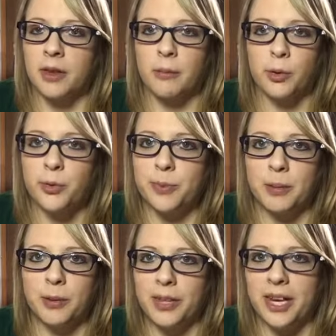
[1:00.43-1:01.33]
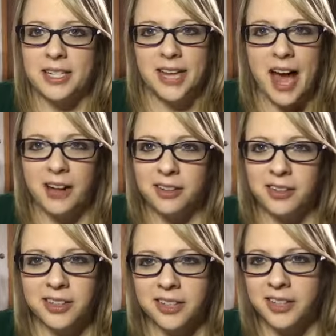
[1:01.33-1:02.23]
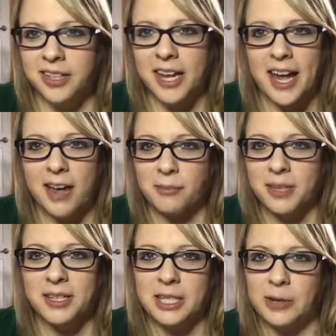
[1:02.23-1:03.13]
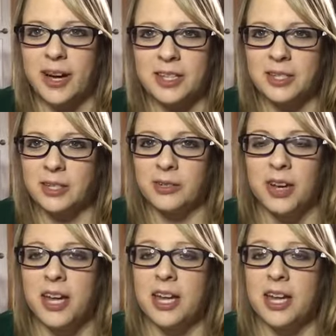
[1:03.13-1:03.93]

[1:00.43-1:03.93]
most people that I tell that I have PCOS to